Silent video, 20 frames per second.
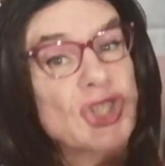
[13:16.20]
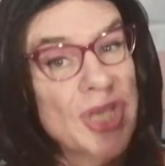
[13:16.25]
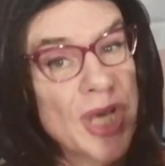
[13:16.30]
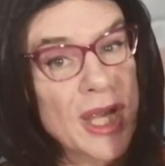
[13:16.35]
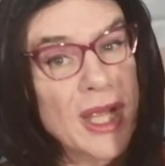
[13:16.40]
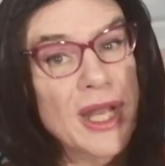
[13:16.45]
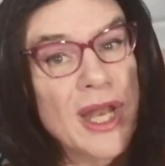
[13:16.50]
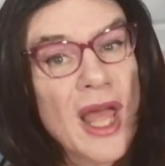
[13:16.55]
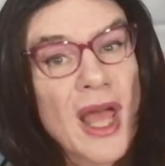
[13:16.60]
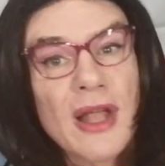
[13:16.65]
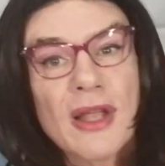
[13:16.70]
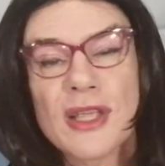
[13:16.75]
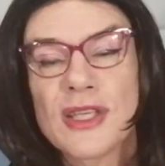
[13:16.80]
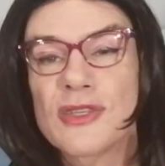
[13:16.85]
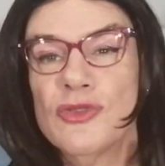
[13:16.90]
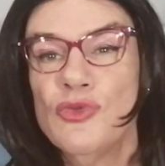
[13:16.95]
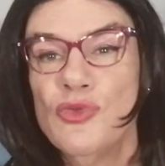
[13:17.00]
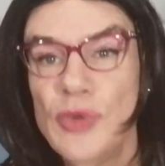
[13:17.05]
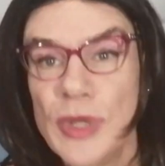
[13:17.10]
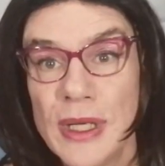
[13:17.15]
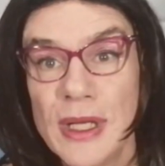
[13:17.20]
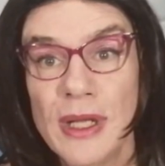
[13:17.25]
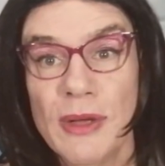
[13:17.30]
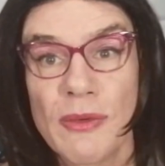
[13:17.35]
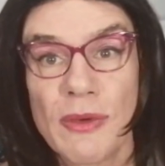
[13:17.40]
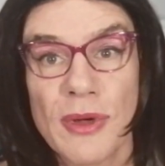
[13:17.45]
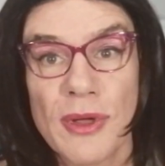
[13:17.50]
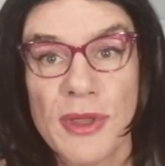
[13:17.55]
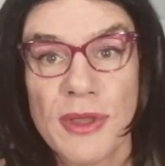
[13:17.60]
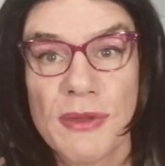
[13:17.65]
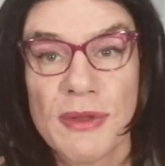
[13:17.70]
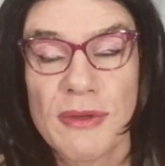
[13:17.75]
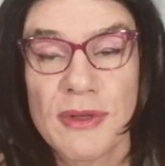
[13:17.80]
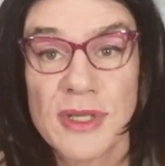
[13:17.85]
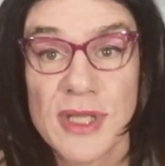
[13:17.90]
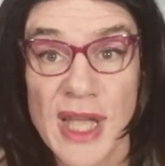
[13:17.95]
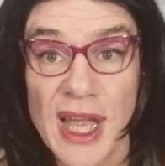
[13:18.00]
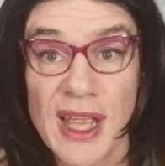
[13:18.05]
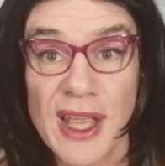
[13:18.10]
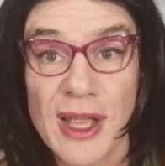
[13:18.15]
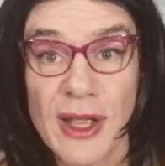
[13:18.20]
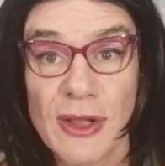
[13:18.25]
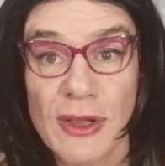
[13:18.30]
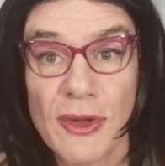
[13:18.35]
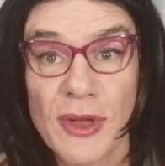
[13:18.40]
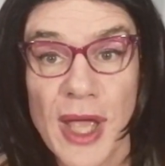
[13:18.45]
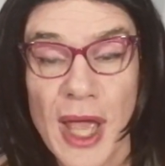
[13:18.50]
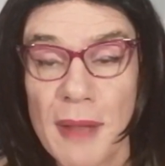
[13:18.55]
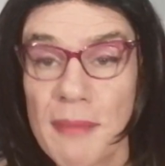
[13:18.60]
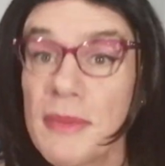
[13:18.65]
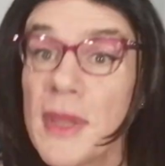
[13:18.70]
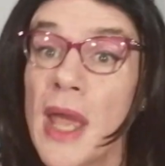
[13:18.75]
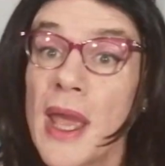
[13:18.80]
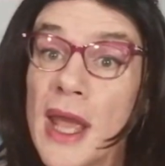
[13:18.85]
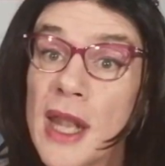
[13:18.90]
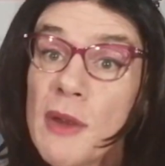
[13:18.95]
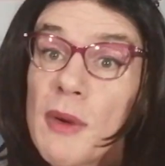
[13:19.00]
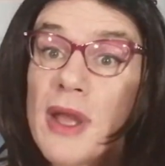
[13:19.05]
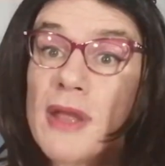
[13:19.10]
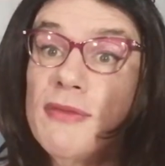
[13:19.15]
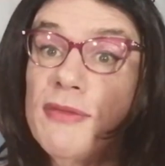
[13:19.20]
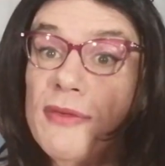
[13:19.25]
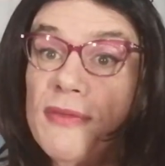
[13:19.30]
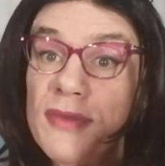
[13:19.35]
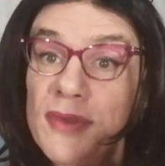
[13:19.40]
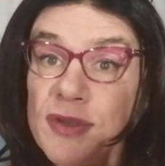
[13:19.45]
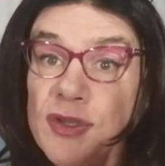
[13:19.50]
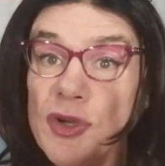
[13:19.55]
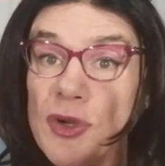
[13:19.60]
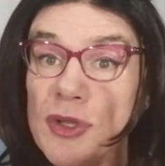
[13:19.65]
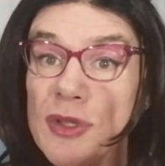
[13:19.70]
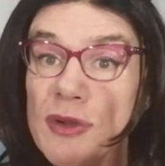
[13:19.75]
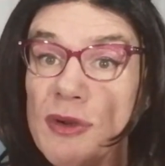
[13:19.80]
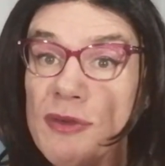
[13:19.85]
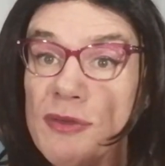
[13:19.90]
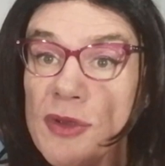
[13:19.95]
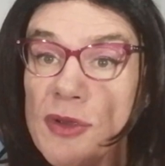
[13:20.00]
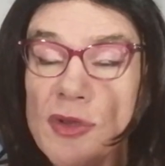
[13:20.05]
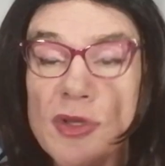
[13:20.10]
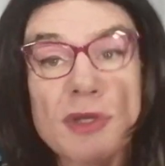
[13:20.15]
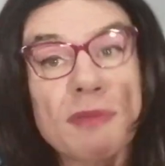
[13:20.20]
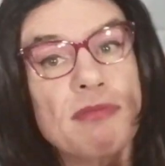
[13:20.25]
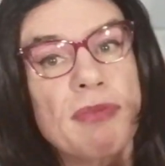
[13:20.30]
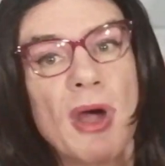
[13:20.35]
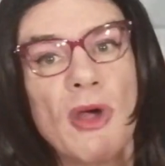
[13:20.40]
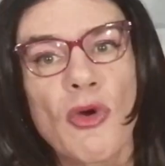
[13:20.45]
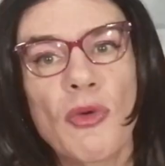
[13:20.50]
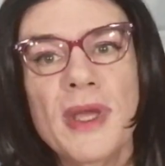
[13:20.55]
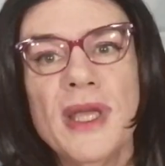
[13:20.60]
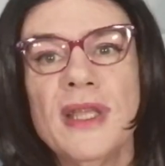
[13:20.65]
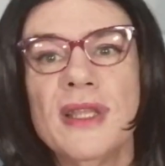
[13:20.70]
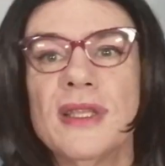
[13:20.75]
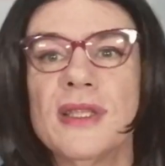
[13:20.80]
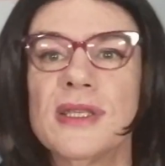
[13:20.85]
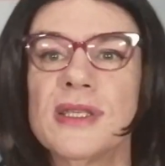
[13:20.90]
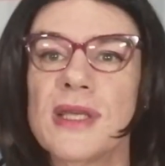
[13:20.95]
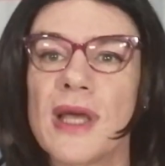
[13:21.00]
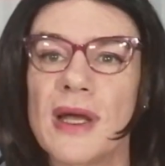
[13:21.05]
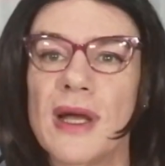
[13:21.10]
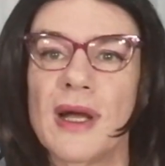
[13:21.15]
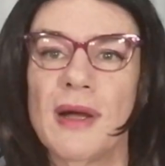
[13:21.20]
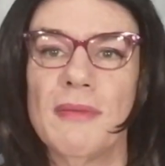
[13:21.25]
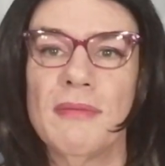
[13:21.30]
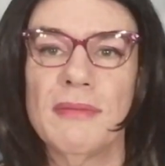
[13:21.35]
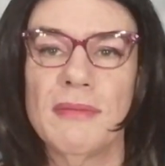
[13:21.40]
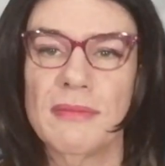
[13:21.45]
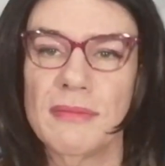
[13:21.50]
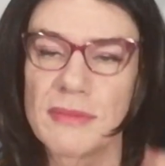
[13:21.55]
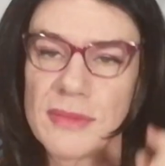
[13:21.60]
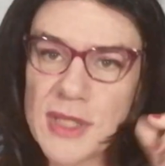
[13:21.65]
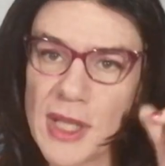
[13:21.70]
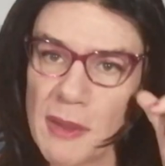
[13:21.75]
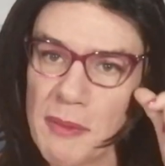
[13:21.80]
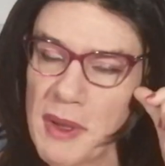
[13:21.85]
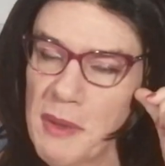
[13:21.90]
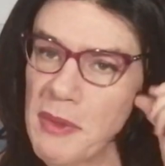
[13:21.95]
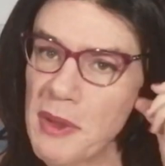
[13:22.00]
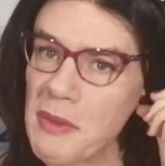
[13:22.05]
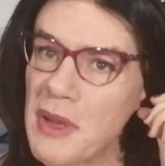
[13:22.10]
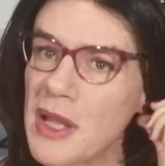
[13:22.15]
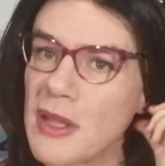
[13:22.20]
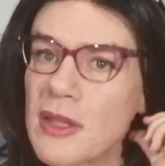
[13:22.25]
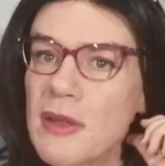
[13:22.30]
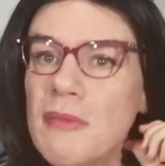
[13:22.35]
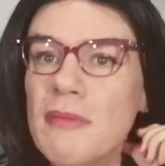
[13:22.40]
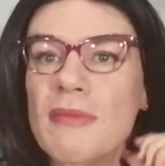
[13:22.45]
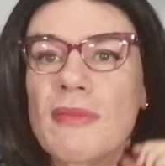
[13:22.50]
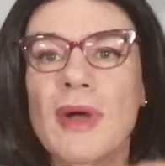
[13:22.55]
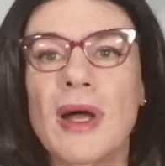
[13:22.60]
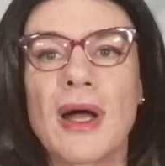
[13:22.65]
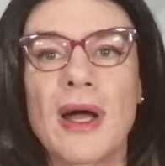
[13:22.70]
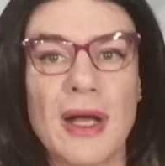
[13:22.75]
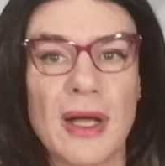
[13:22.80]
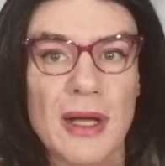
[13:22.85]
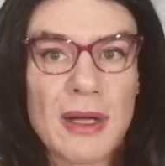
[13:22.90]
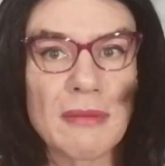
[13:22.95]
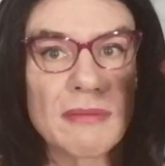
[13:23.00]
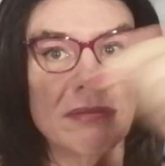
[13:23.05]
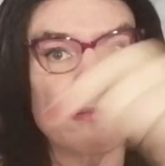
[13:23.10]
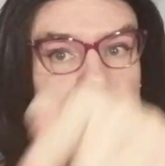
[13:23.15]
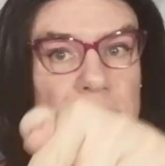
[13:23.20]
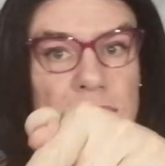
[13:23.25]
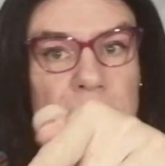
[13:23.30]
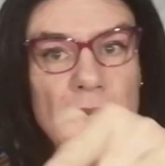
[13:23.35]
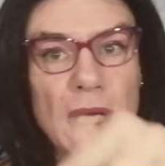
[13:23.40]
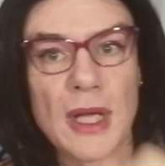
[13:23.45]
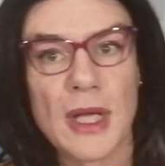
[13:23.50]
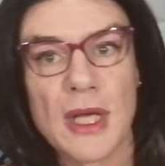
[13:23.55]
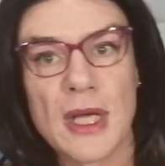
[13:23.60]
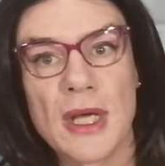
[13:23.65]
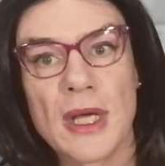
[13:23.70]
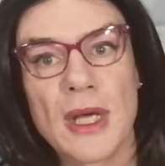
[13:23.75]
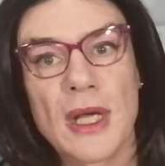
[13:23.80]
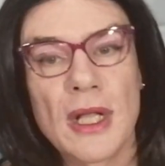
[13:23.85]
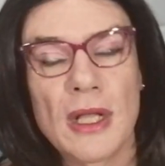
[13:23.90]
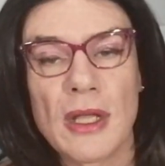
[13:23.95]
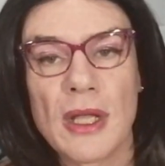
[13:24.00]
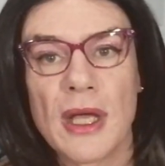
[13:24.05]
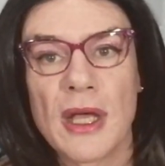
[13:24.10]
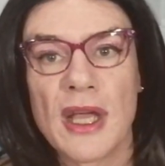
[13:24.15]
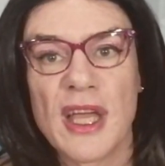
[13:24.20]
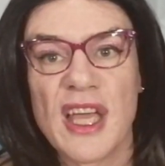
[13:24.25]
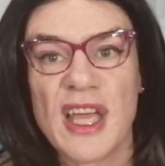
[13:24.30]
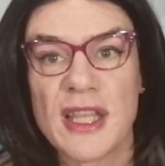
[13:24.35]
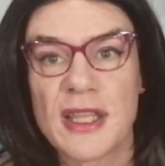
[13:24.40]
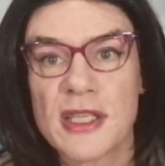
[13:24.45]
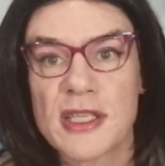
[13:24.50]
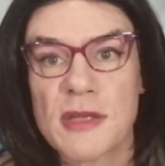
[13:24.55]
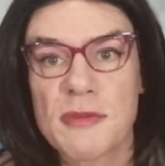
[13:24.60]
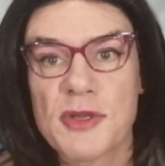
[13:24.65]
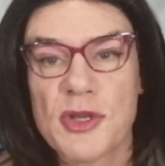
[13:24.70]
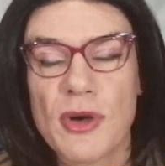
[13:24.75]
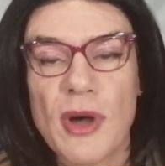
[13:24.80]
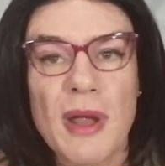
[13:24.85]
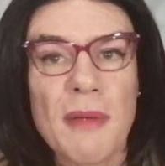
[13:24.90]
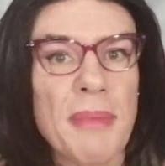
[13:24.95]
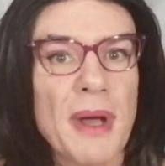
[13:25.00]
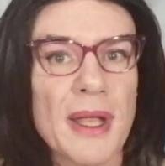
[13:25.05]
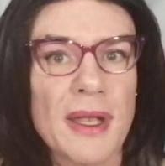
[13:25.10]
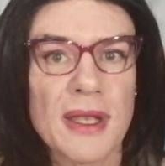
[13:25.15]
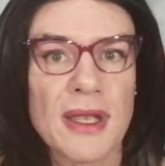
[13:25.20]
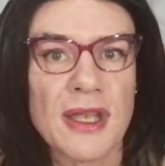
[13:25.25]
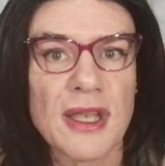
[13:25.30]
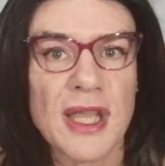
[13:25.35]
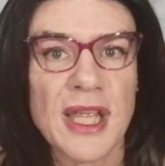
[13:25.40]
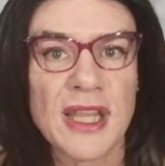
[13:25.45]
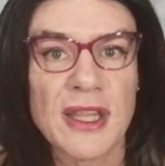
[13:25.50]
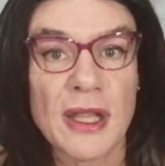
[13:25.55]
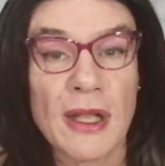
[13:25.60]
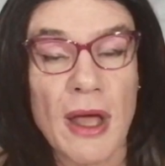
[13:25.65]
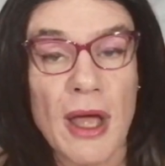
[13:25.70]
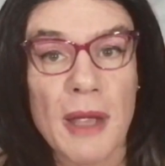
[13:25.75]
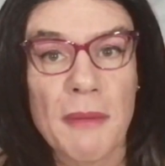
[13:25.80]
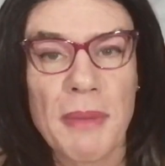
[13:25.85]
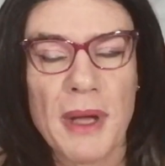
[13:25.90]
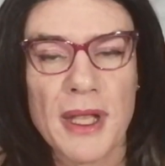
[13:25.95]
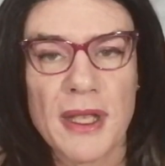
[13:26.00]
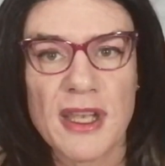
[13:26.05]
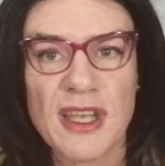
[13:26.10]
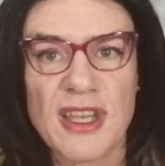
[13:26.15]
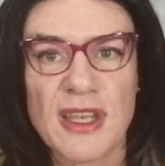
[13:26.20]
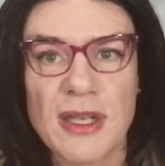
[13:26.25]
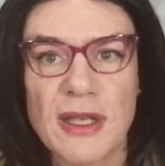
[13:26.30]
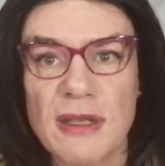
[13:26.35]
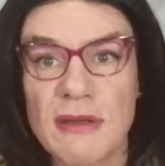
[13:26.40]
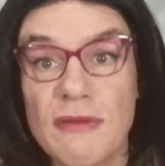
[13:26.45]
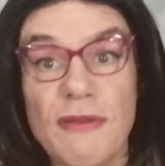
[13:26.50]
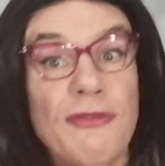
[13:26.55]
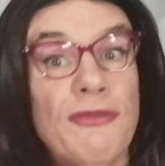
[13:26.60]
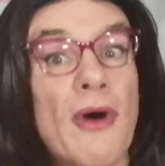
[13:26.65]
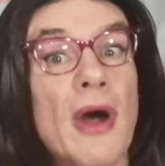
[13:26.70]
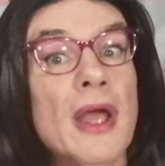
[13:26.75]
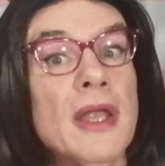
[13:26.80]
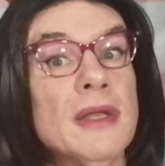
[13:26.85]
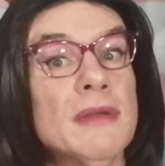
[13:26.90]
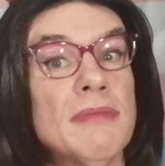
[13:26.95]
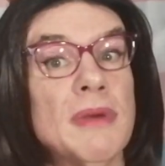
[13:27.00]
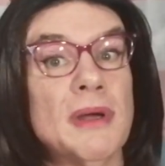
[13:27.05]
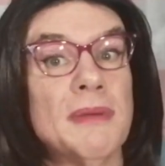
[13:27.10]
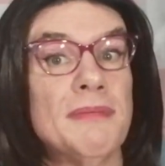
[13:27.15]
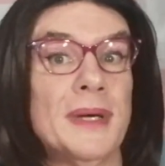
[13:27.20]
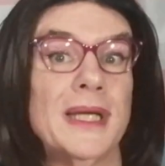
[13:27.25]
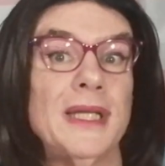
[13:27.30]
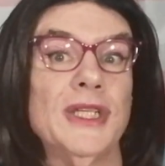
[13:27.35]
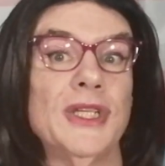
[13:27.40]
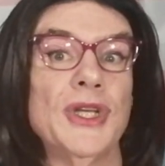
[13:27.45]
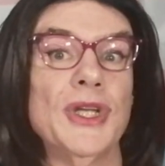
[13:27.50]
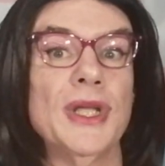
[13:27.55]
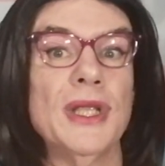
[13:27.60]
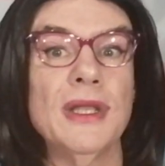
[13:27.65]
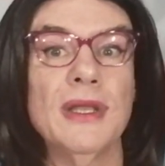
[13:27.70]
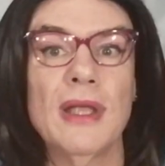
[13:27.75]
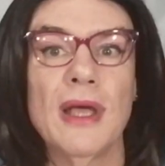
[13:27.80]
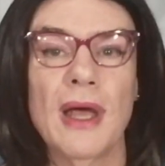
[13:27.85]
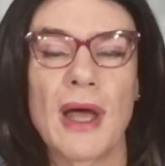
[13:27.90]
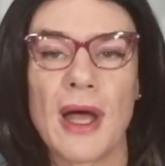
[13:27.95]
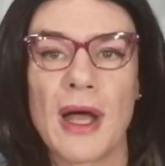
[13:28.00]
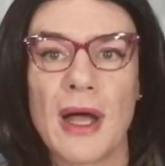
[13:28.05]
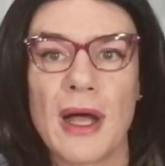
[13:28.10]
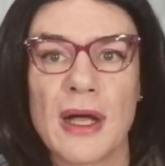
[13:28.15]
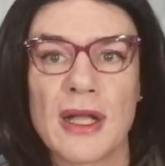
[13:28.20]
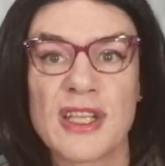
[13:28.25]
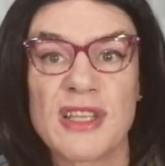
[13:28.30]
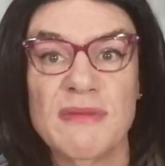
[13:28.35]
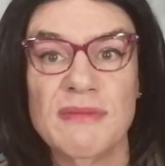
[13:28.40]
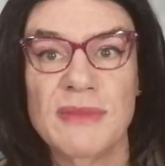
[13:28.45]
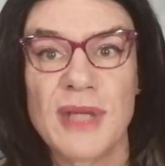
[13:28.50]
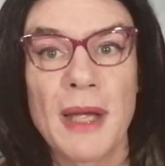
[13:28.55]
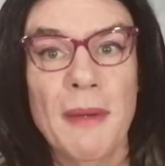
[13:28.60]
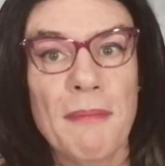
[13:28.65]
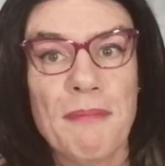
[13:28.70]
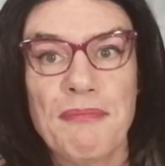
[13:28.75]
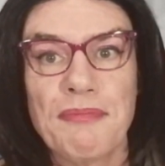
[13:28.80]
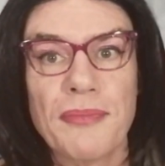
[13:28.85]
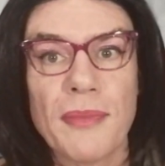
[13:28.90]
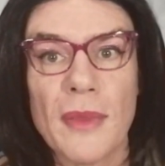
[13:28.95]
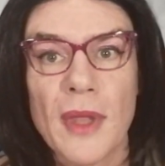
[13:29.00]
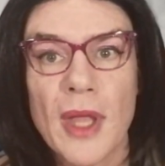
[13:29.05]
Check it out. It's really worth taking a look at. Anyway, if you've enjoyed the reviews, by all means, tell people about them. Hit the subscribe button. Hit the like button. Find my Patreon. Yep.